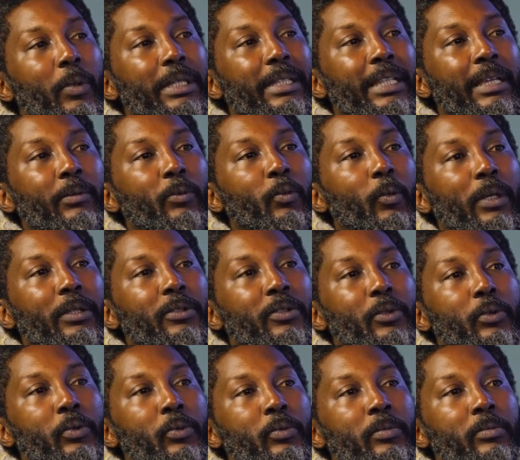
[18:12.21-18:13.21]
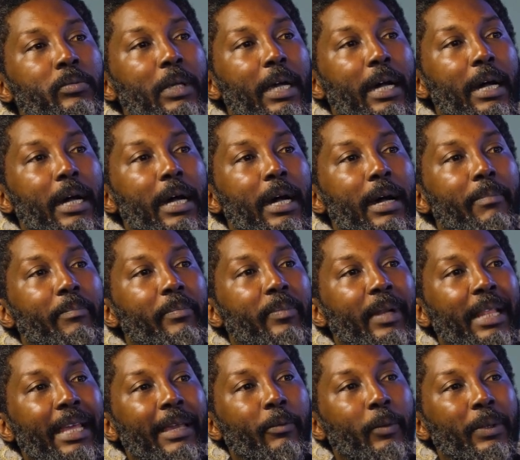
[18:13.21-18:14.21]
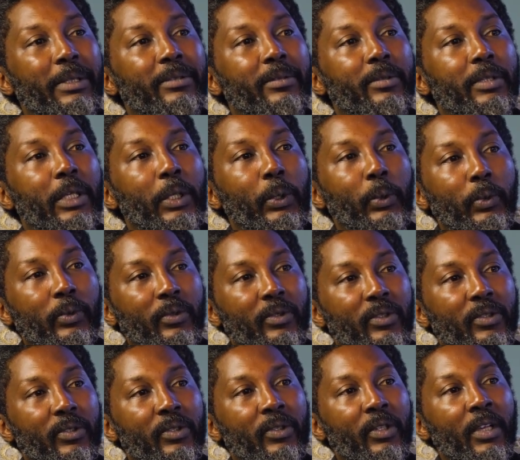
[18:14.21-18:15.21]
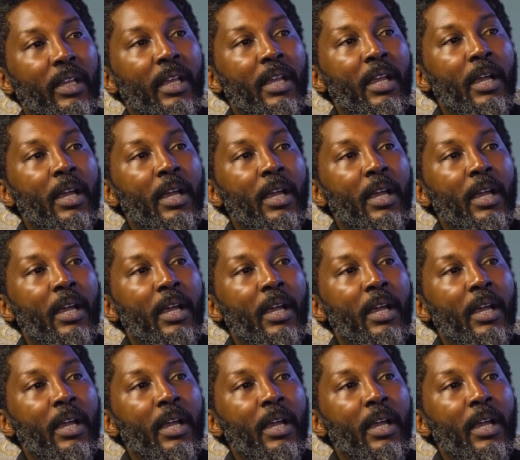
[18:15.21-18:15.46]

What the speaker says: we didn't want to play with goods